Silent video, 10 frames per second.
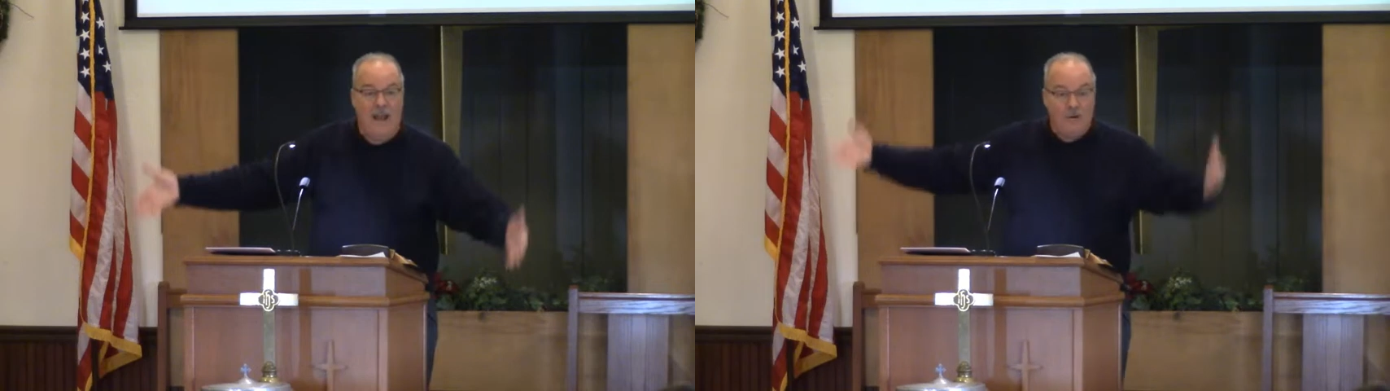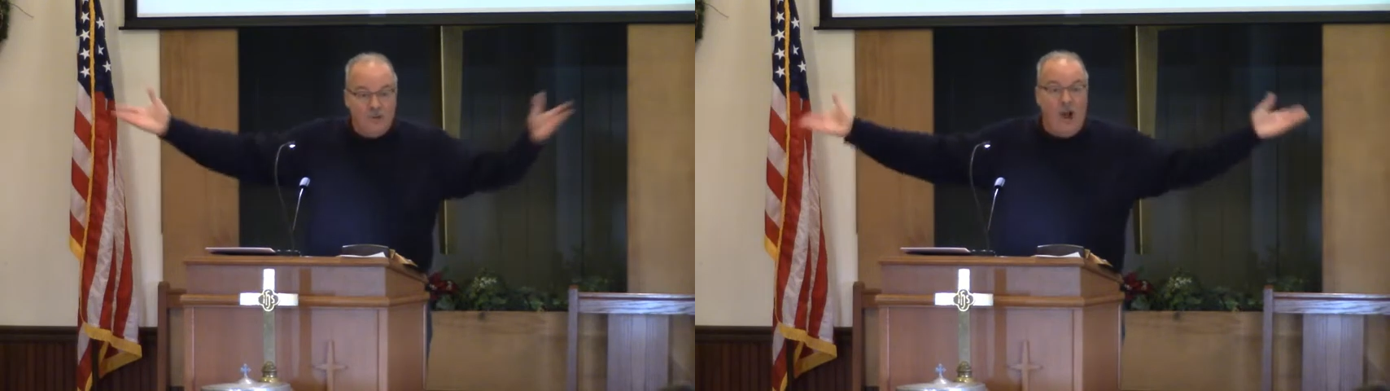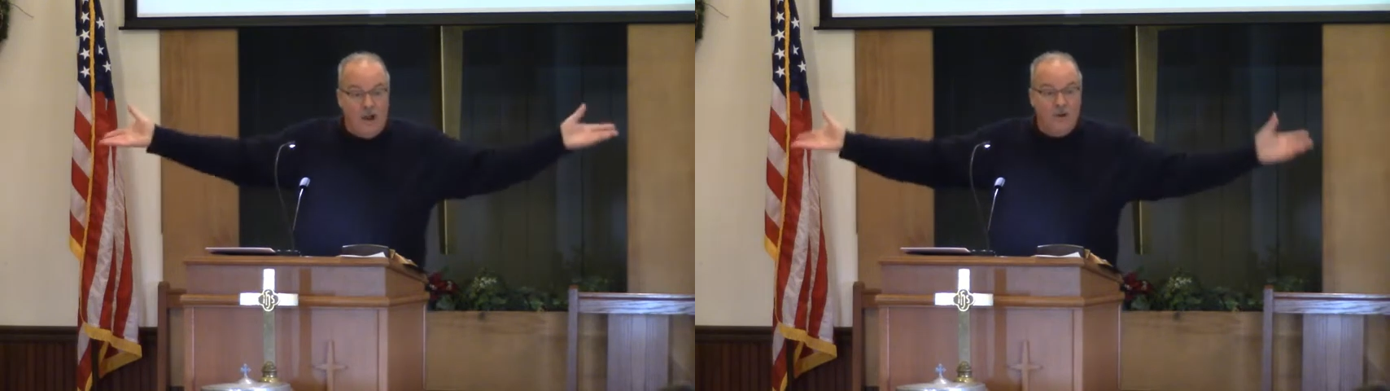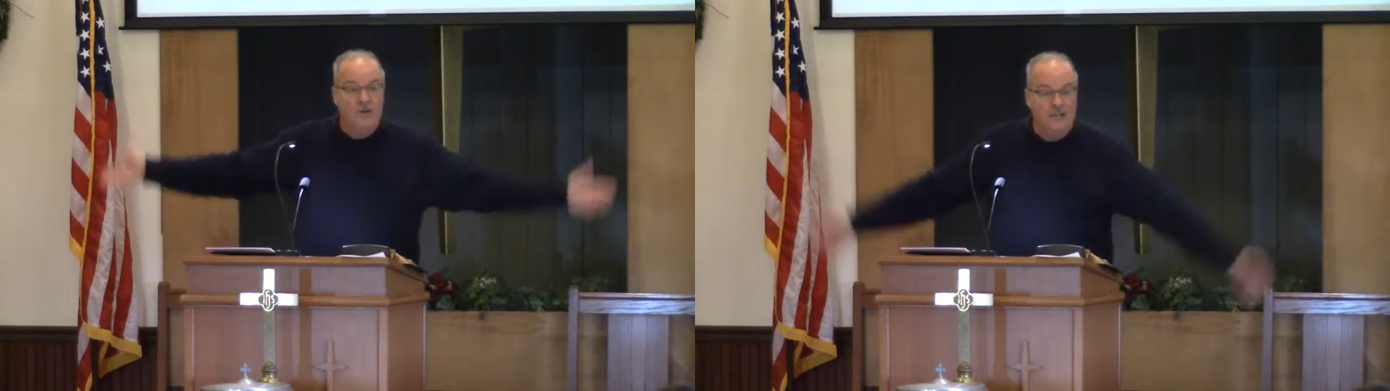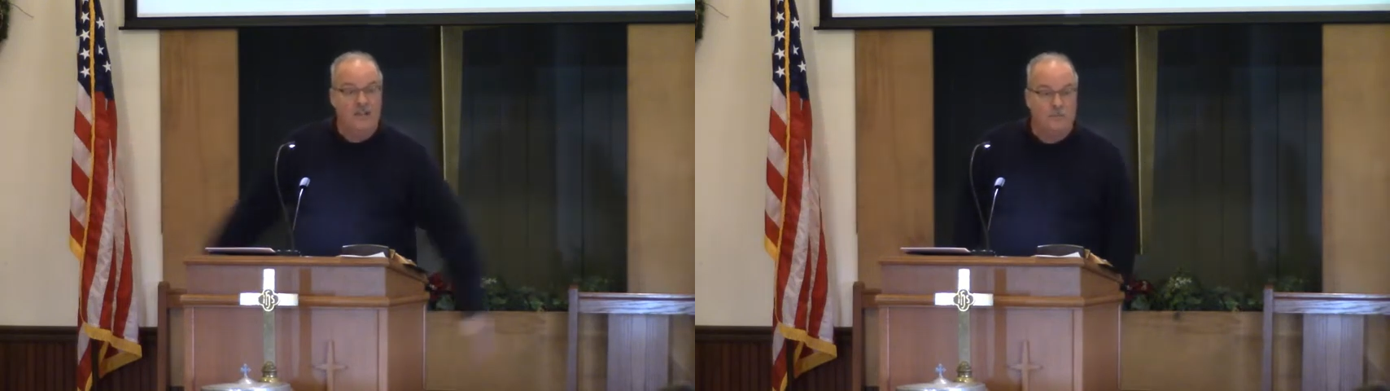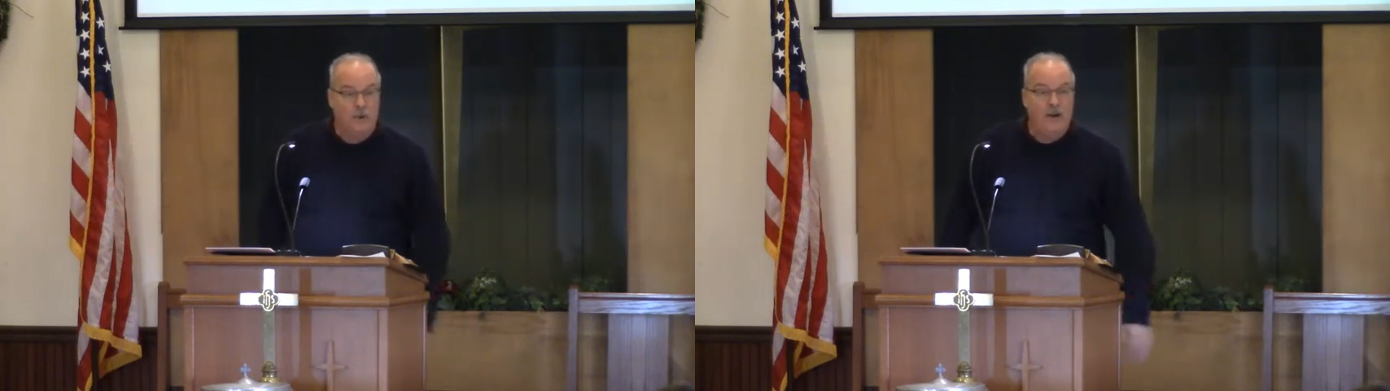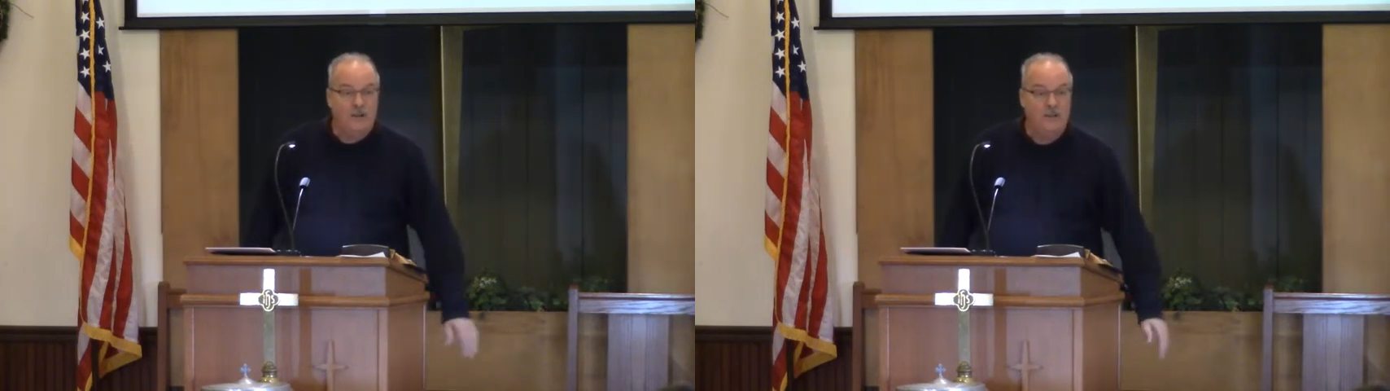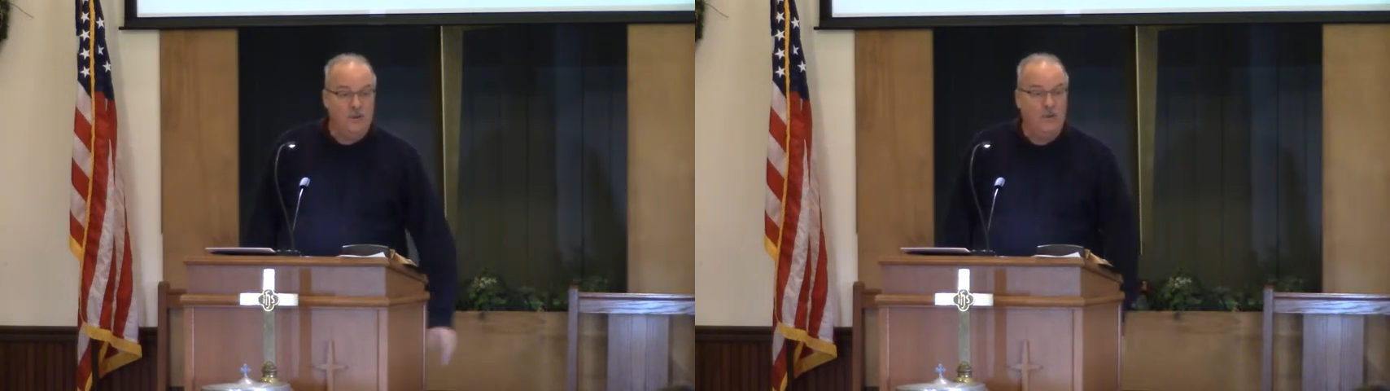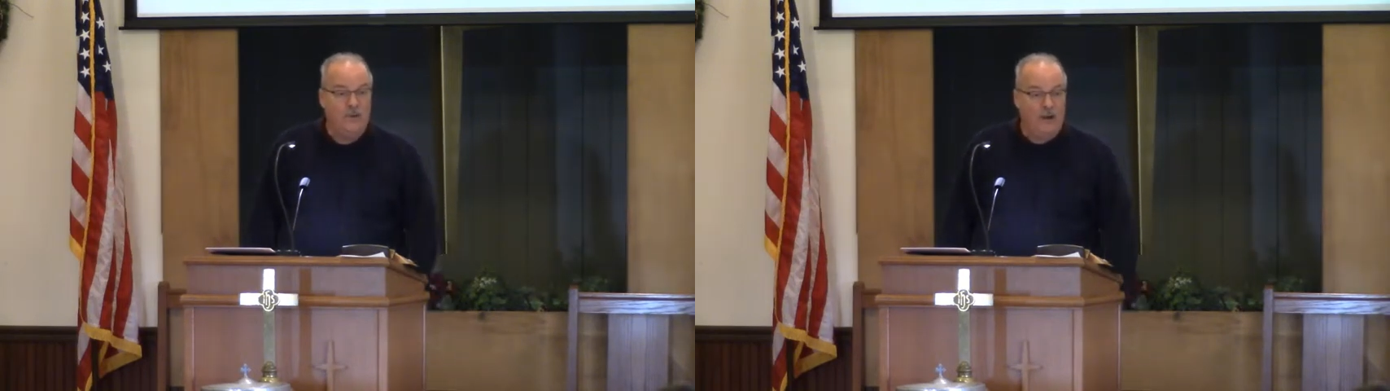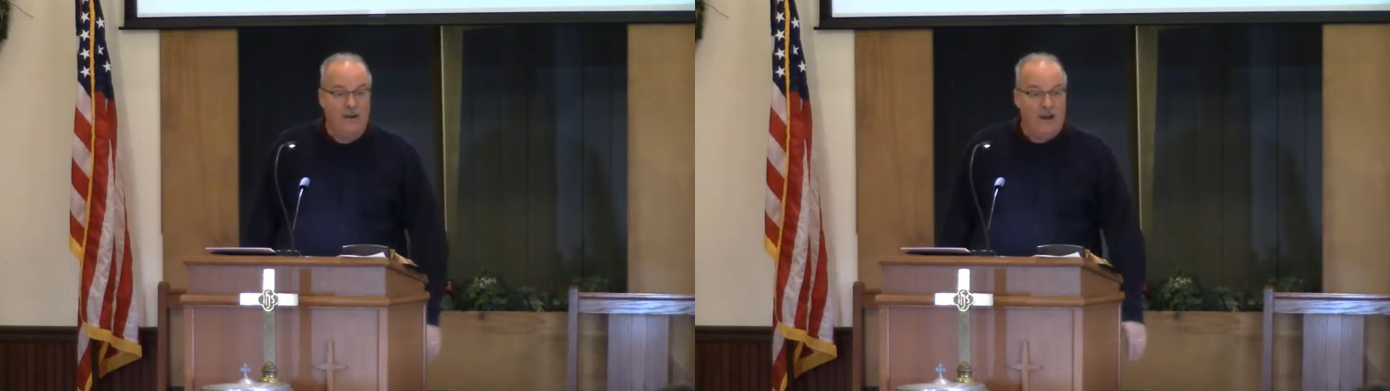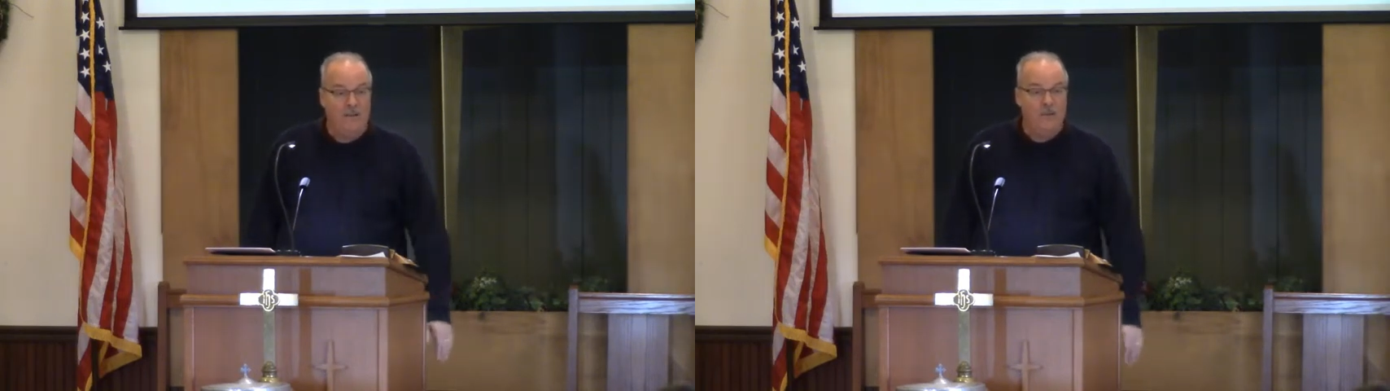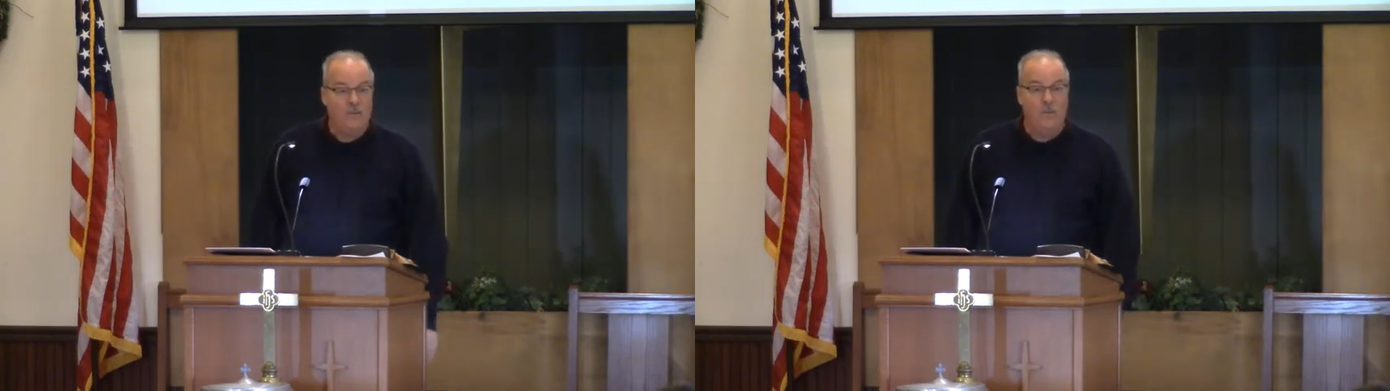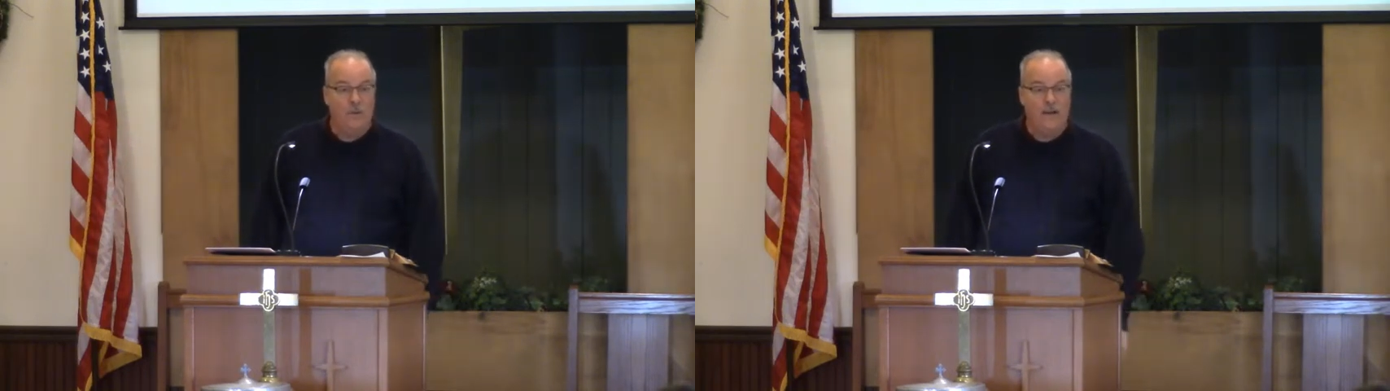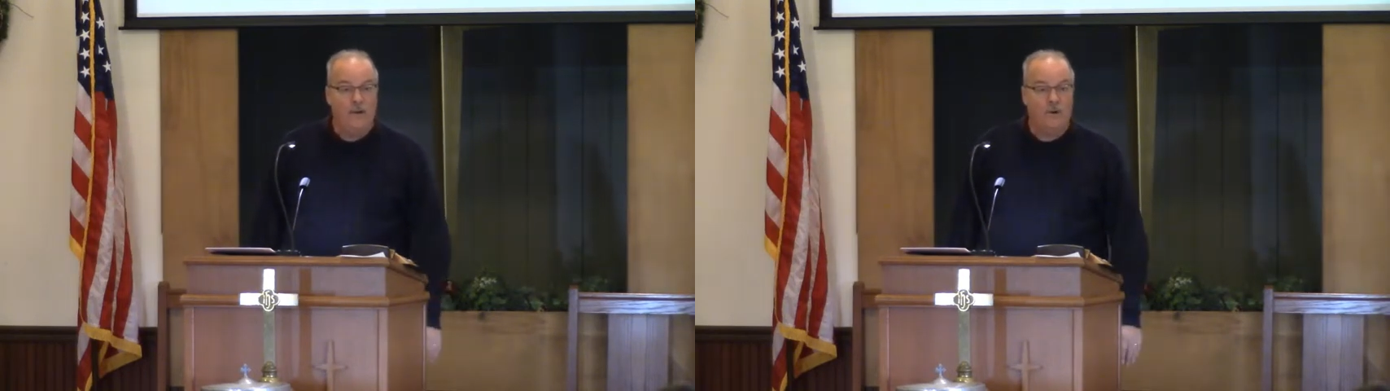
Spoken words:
daughter's experience in North Carolina this morning,